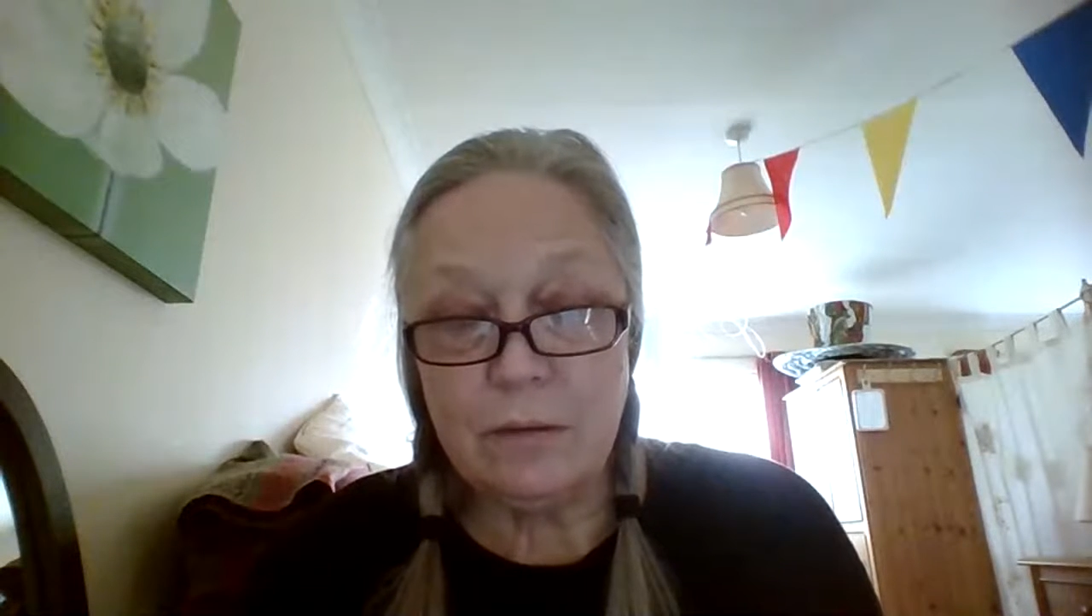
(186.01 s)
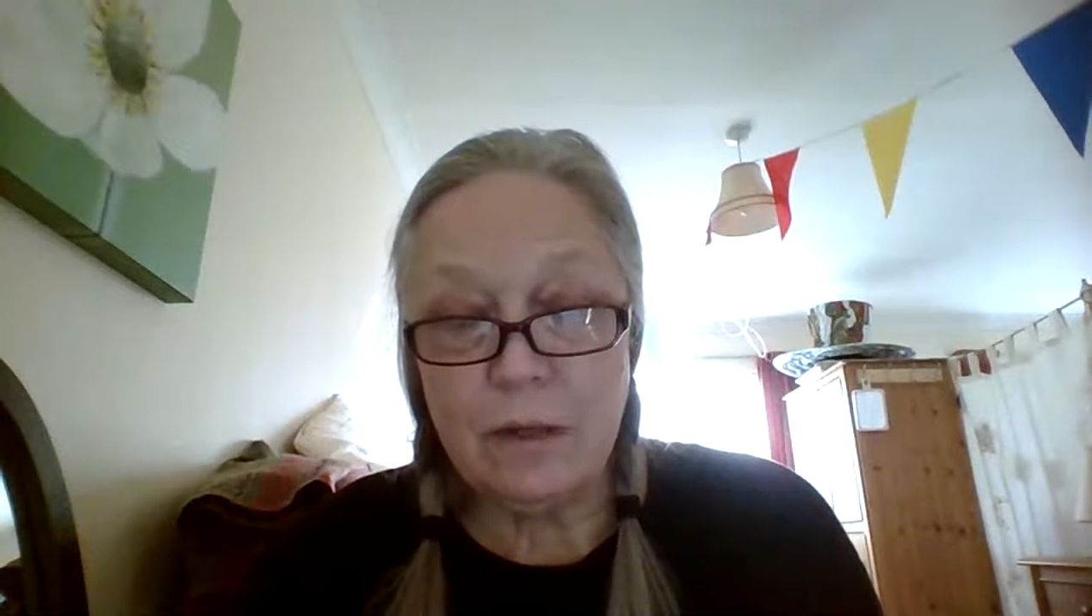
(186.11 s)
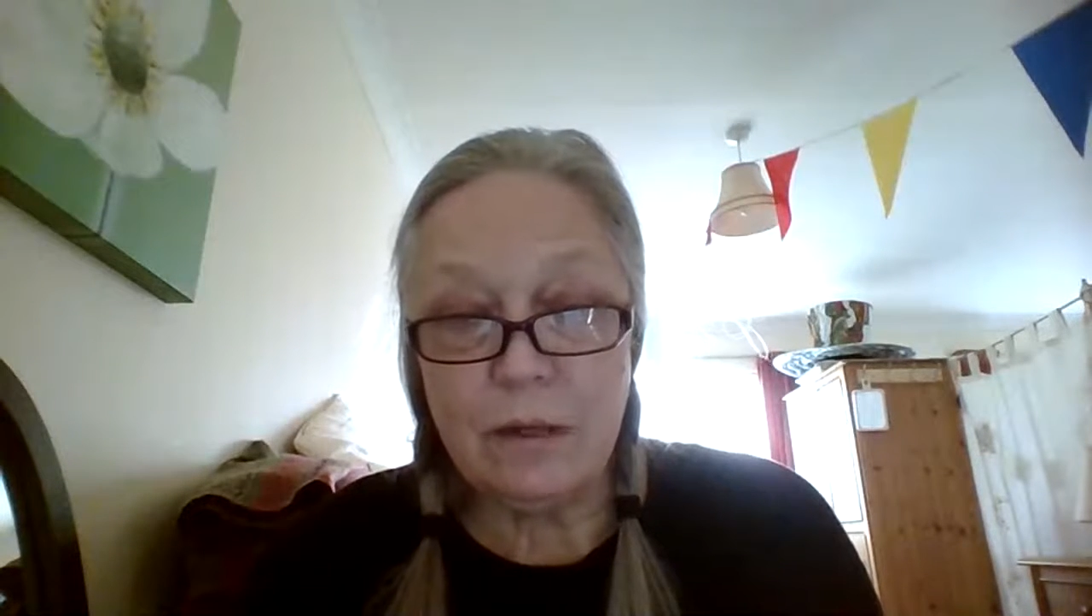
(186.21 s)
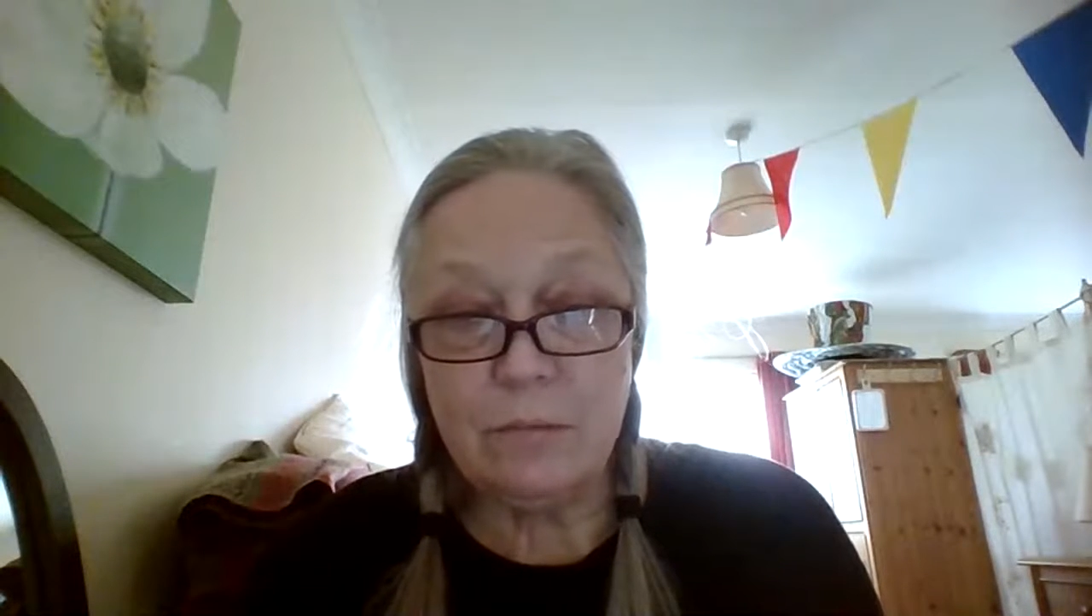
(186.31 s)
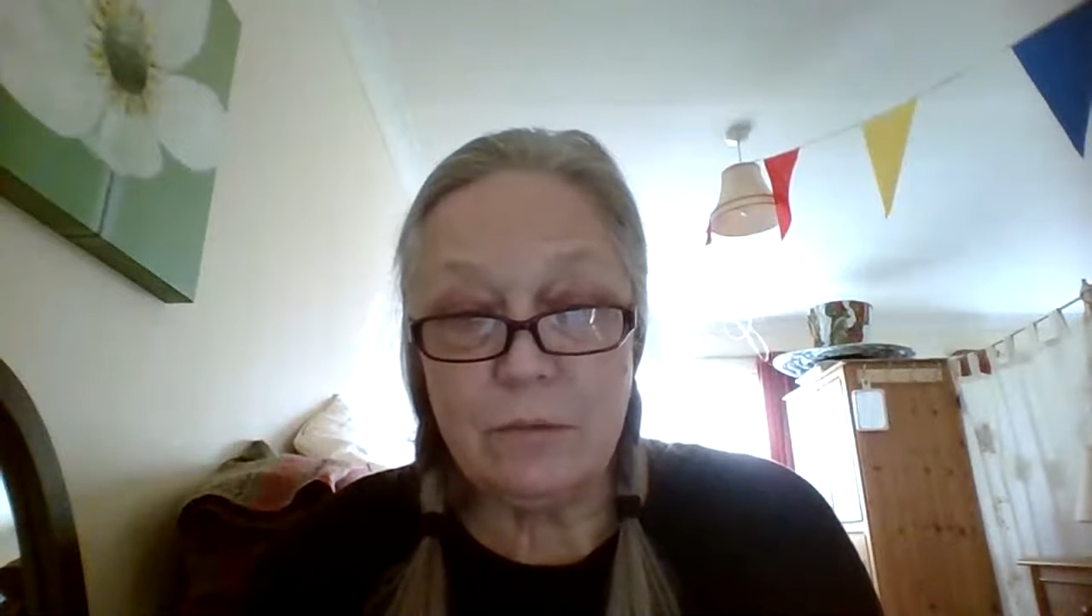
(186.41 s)

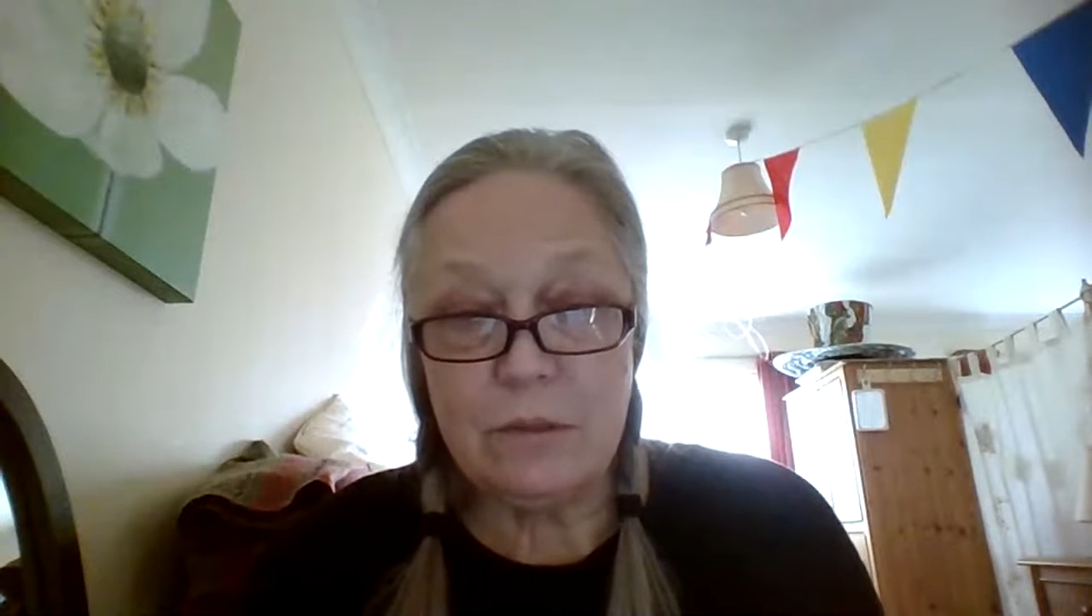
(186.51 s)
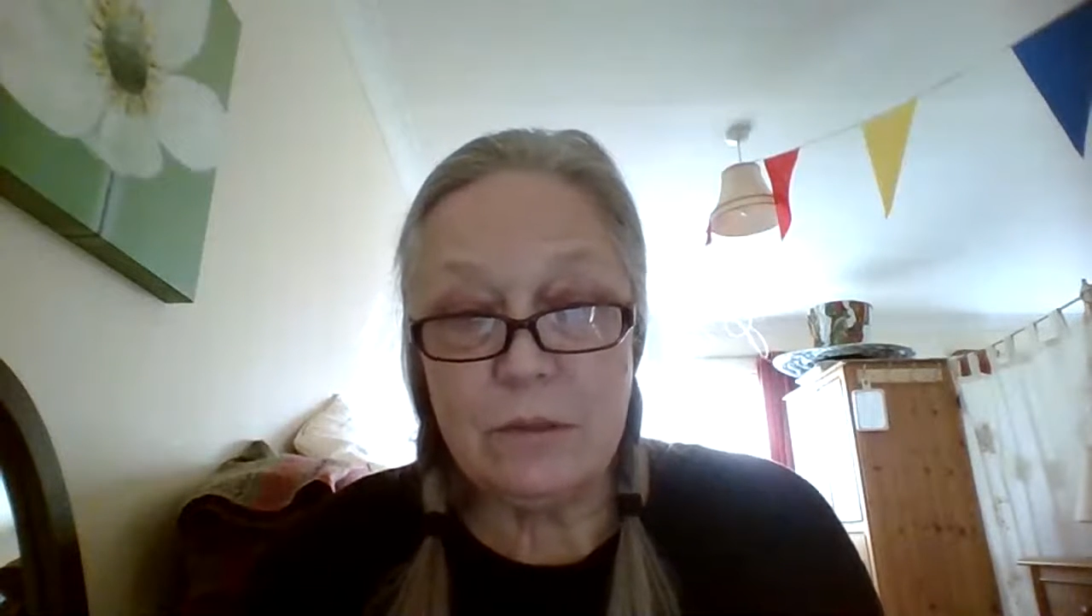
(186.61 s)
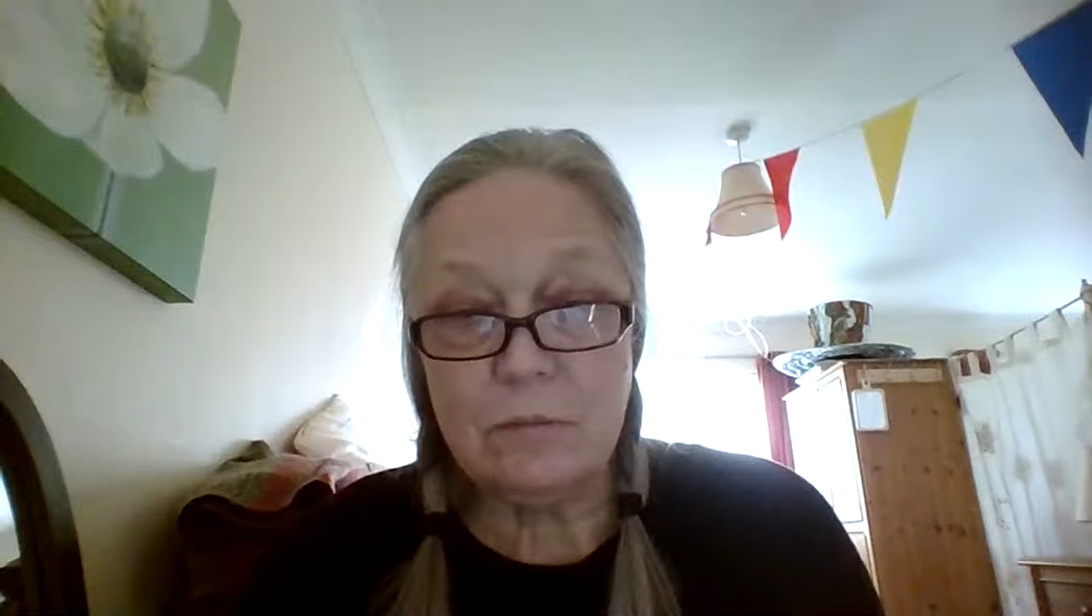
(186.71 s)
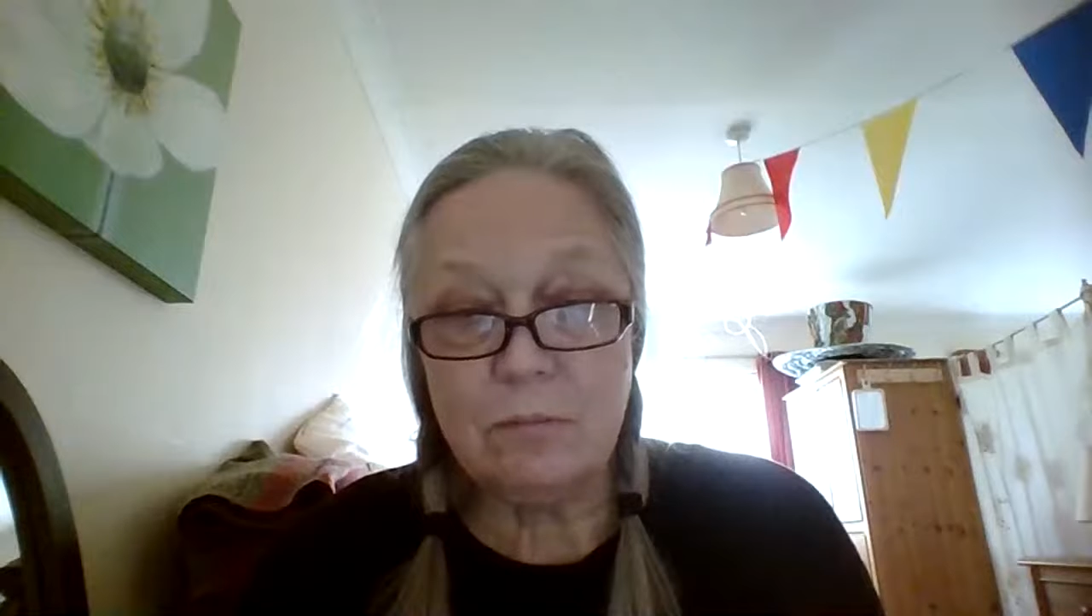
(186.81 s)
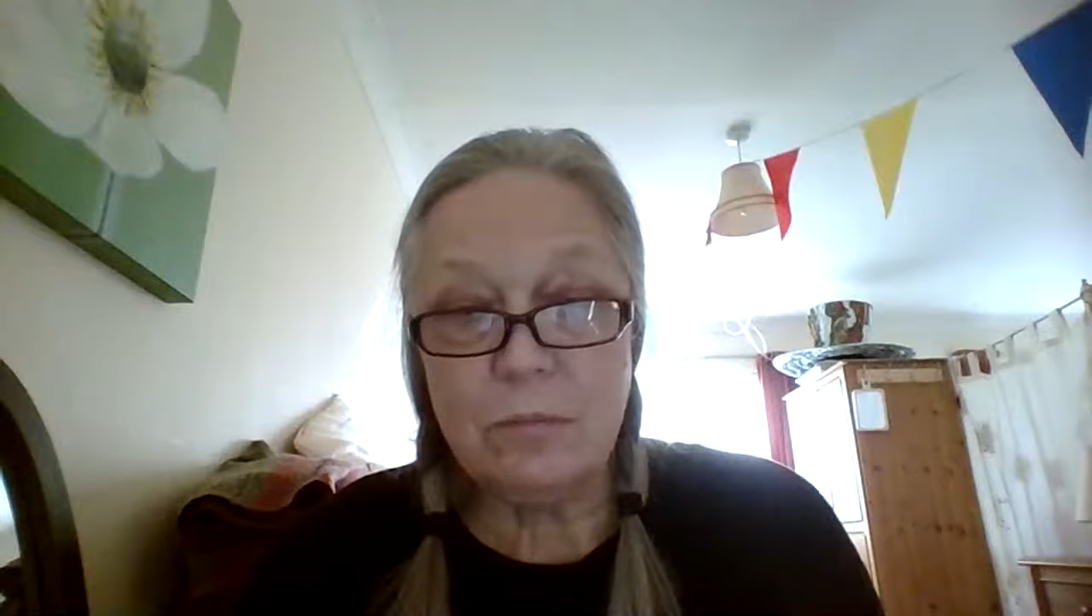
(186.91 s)
that was